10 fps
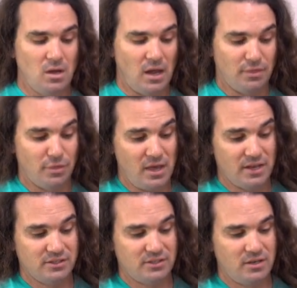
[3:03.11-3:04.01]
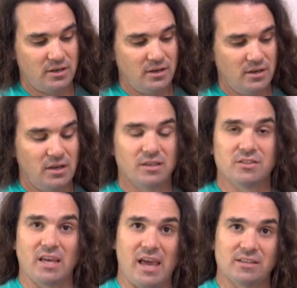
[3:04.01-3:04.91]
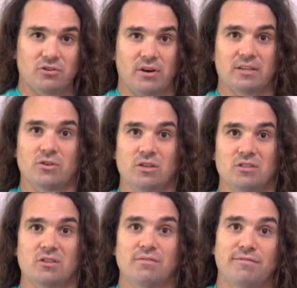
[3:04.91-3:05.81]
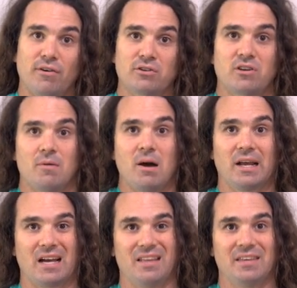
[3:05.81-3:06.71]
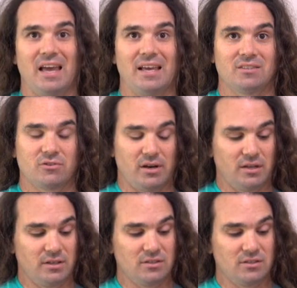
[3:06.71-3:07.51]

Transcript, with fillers: And this is the A string, so this is the first harmonic on the A string,